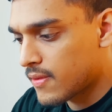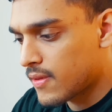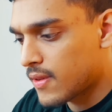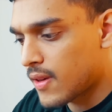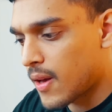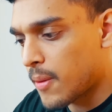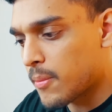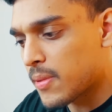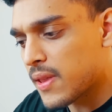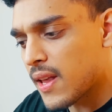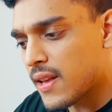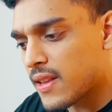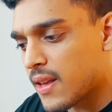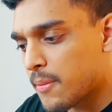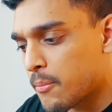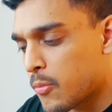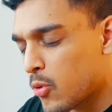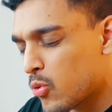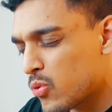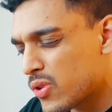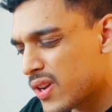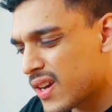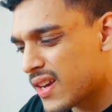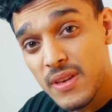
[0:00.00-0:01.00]
I'm glad I
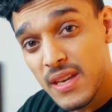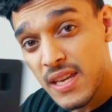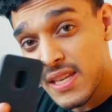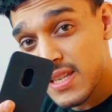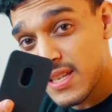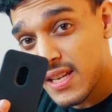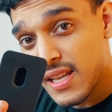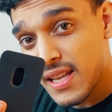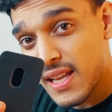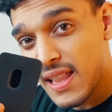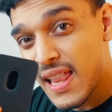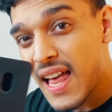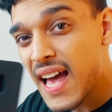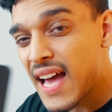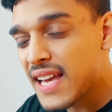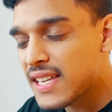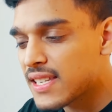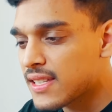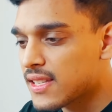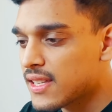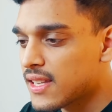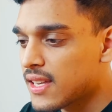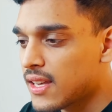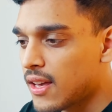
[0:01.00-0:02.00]
bought it. It's gonna
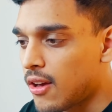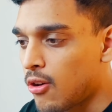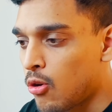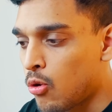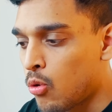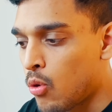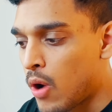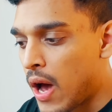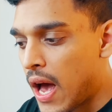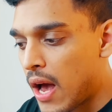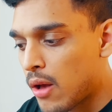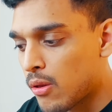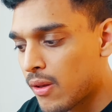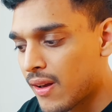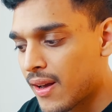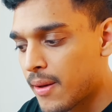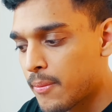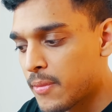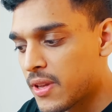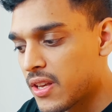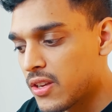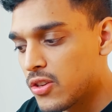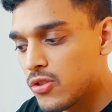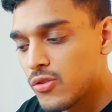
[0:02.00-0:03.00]
last, or how long I'm
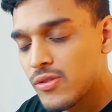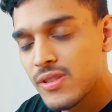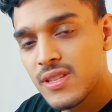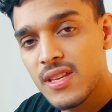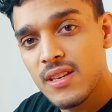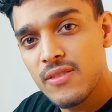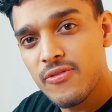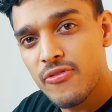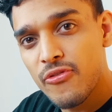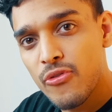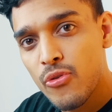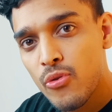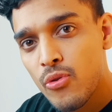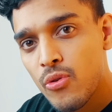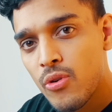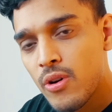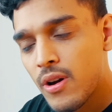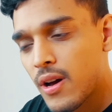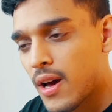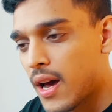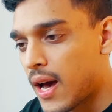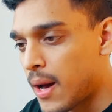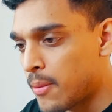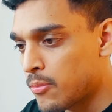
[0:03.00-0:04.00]
gonna use it for,
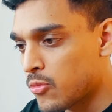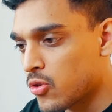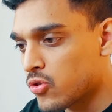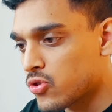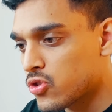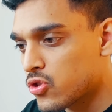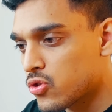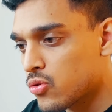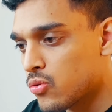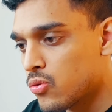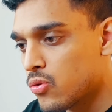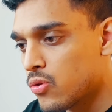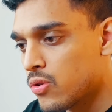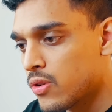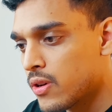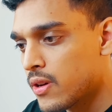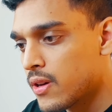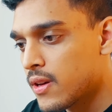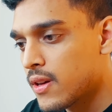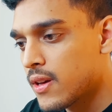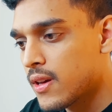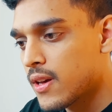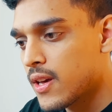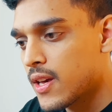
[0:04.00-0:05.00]
I'm not sure,
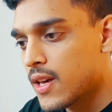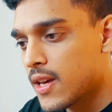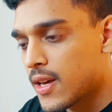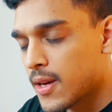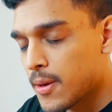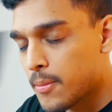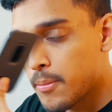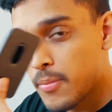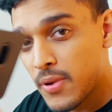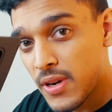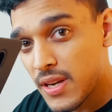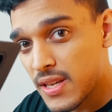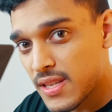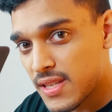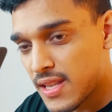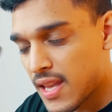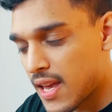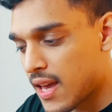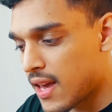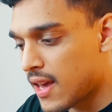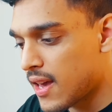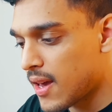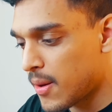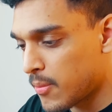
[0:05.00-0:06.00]
but it's
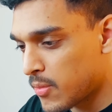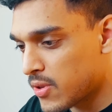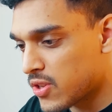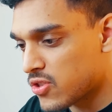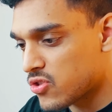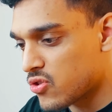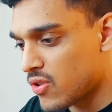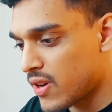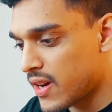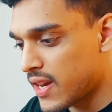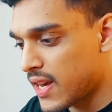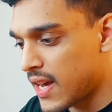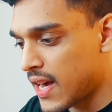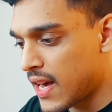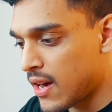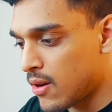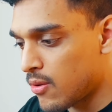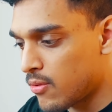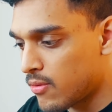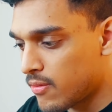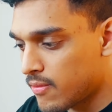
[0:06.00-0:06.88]
there. I'm gonna try it out.